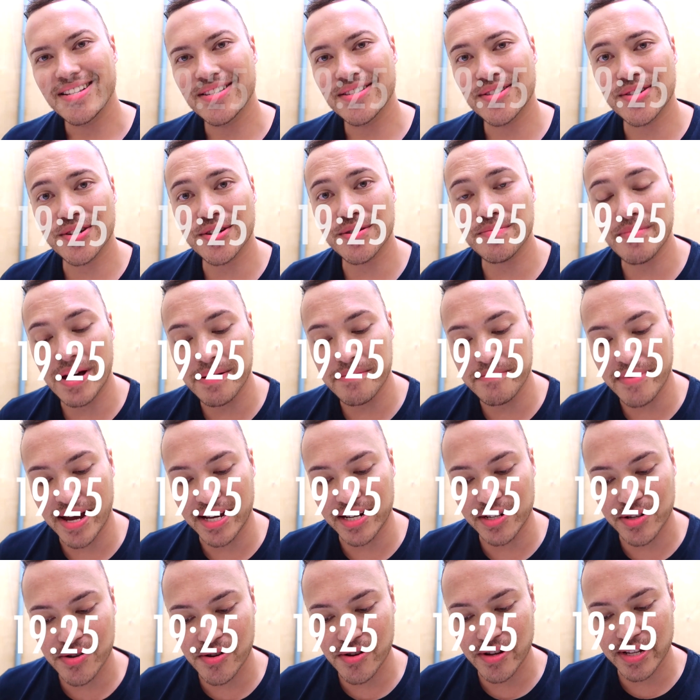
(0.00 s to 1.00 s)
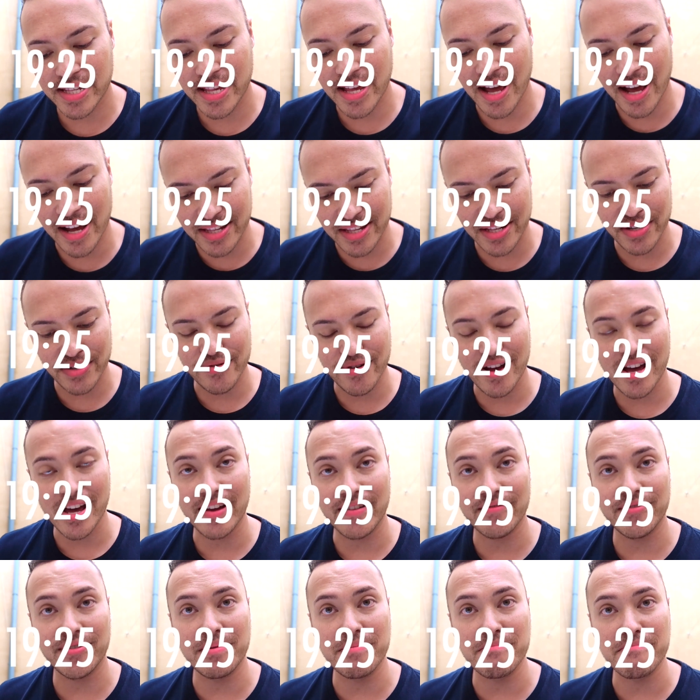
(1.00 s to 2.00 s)
So my main course has
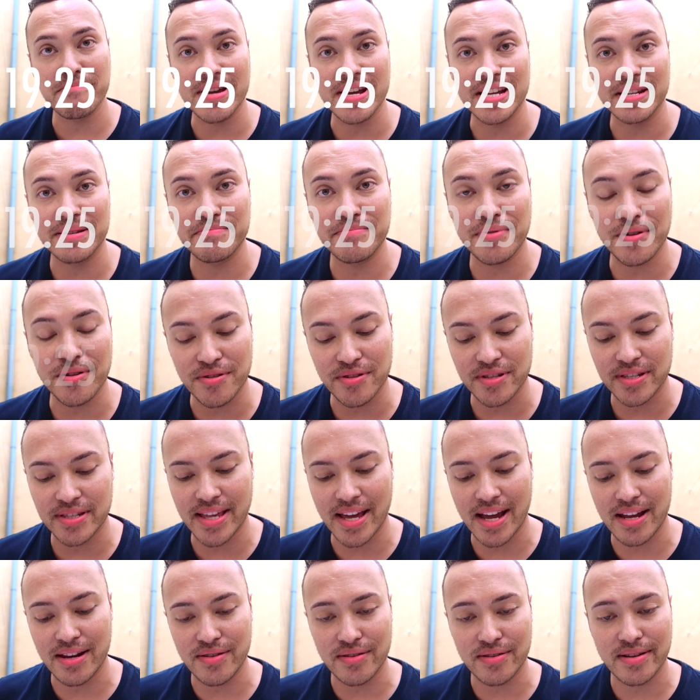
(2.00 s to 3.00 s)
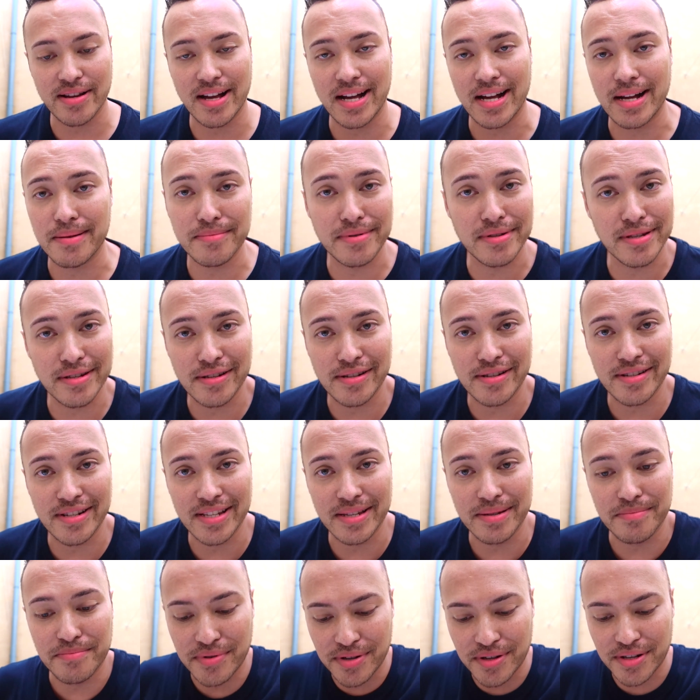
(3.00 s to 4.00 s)
arrived, the meatballs. They look
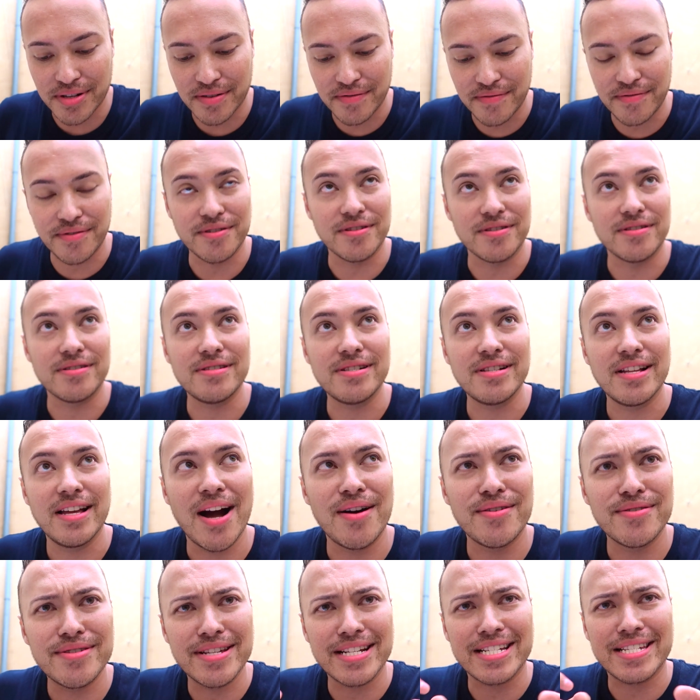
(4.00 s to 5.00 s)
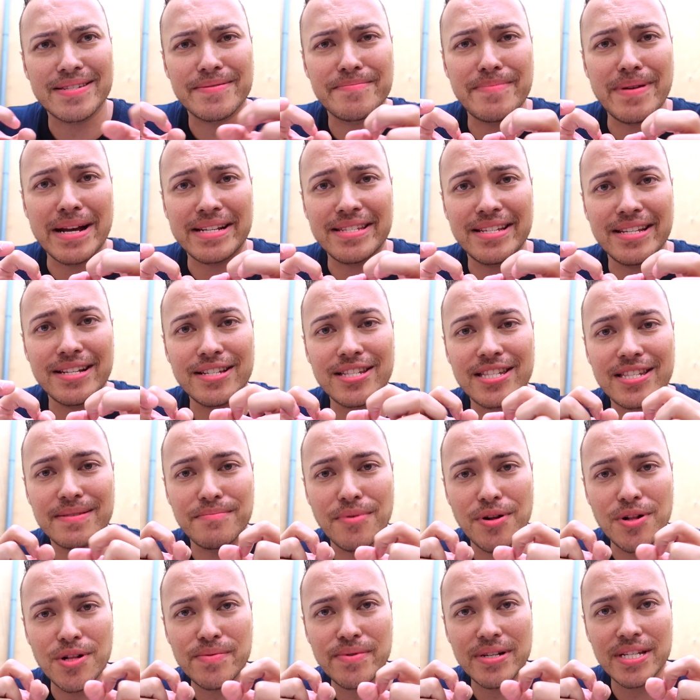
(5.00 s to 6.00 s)
absolutely beautiful. I was expecting
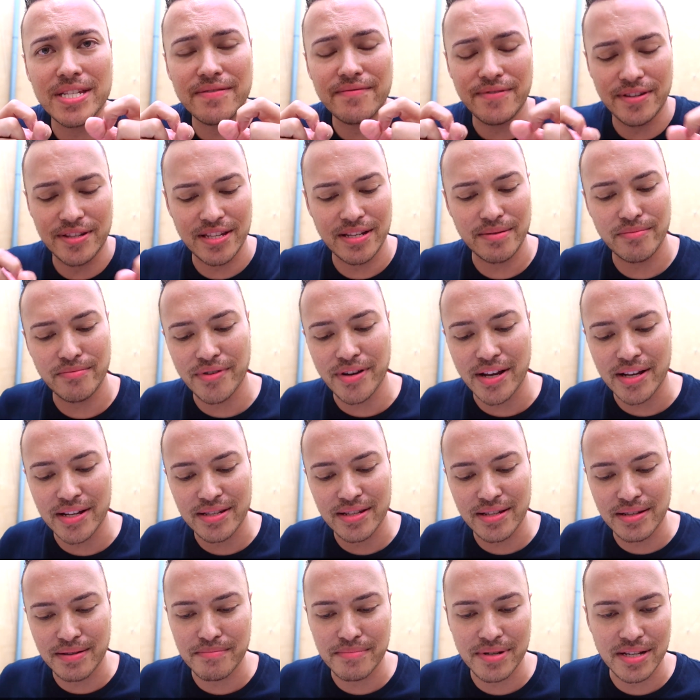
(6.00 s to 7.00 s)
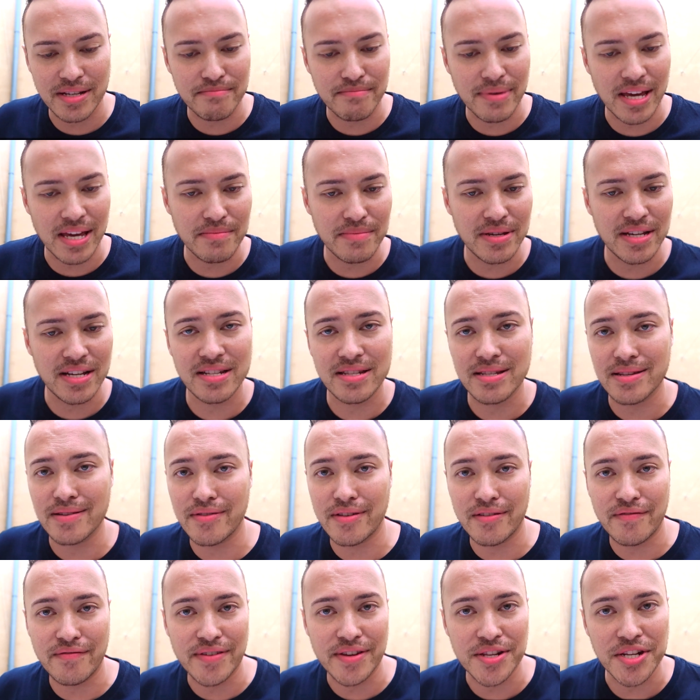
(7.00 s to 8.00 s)
small ones for some reason, but maybe because of
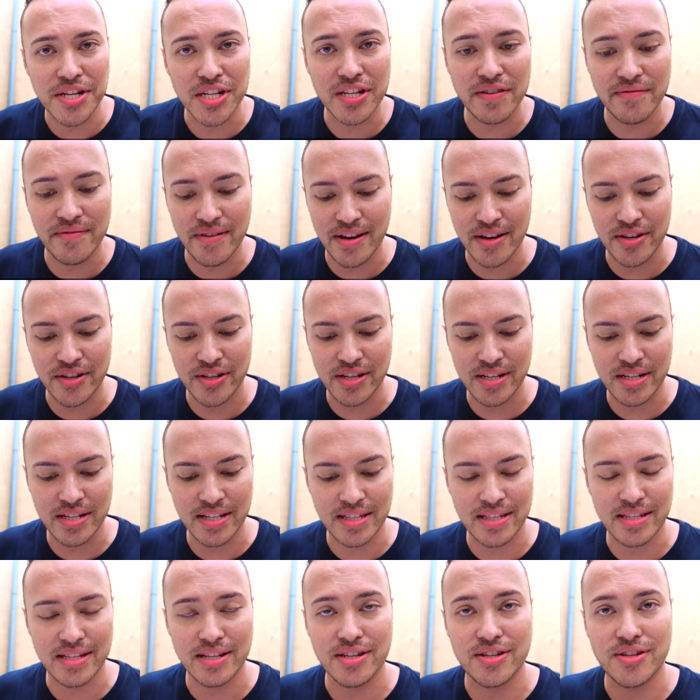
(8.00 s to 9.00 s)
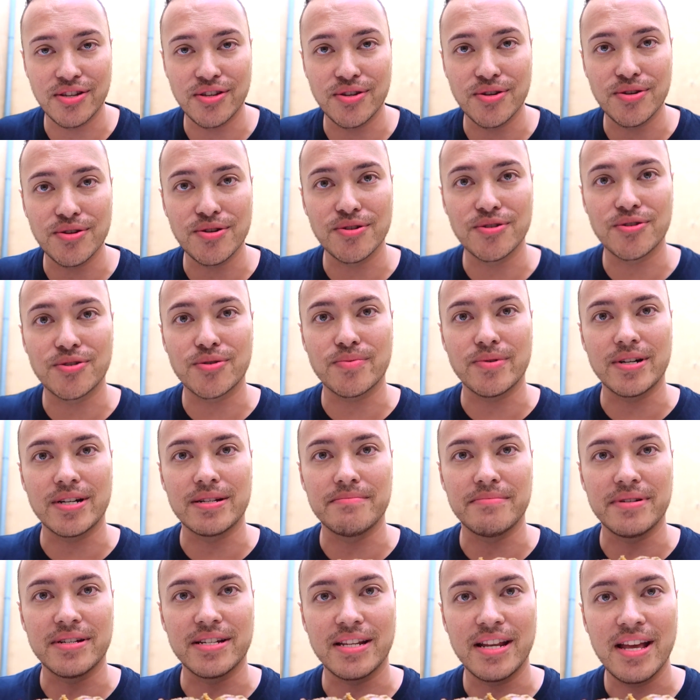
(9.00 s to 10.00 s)
the Finnish version, it's a huge one,
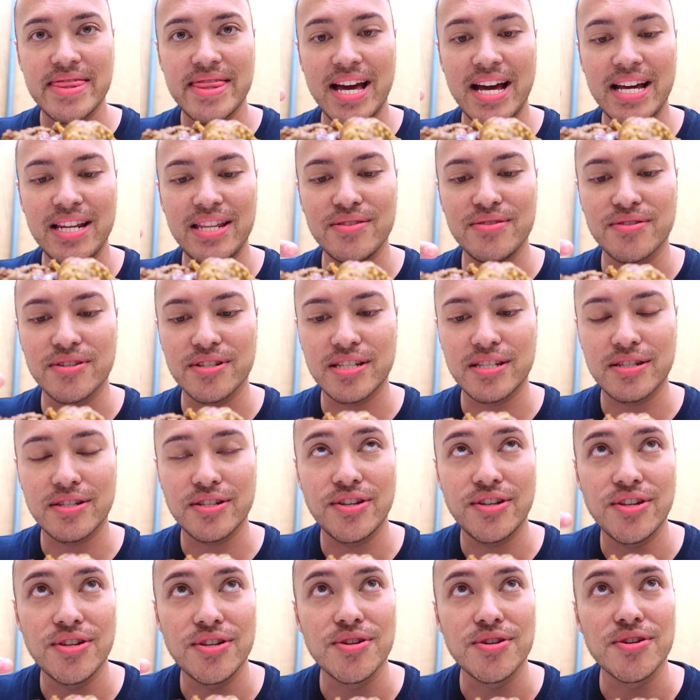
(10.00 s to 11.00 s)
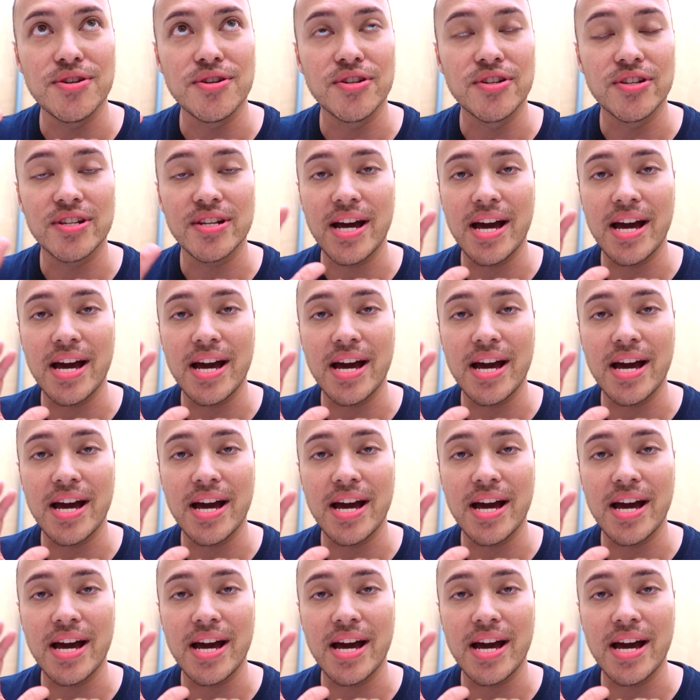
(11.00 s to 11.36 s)
but that looks huge.